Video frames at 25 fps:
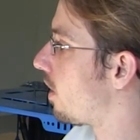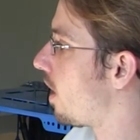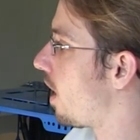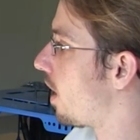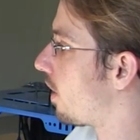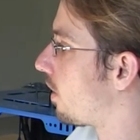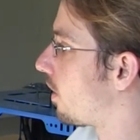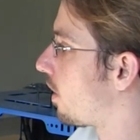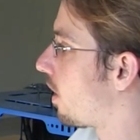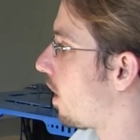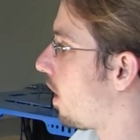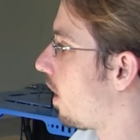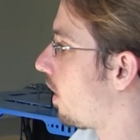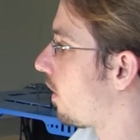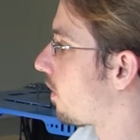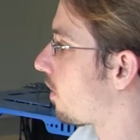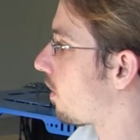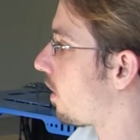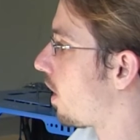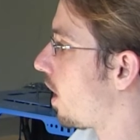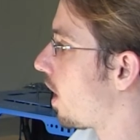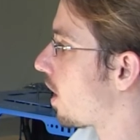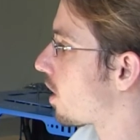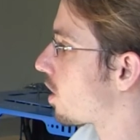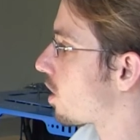yeah, the guys
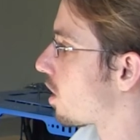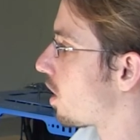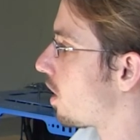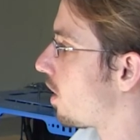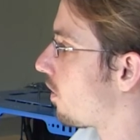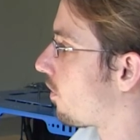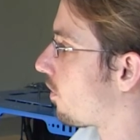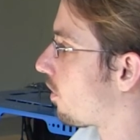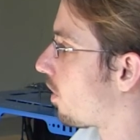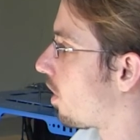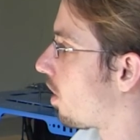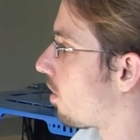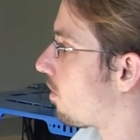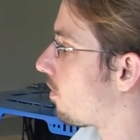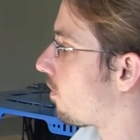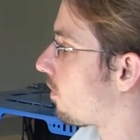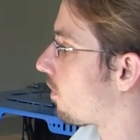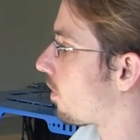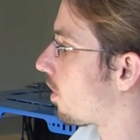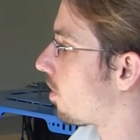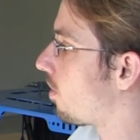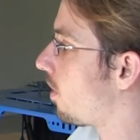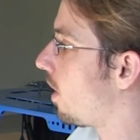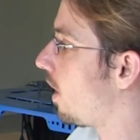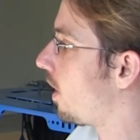are actually
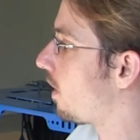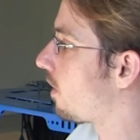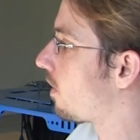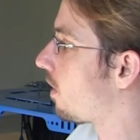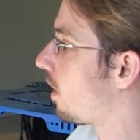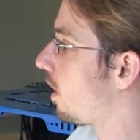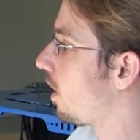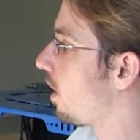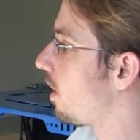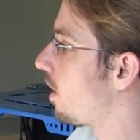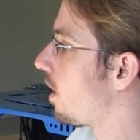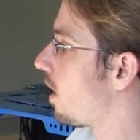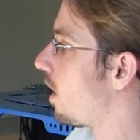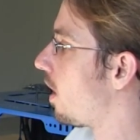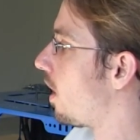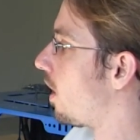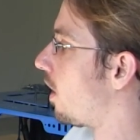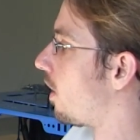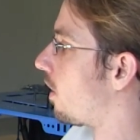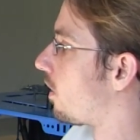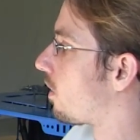from Italy.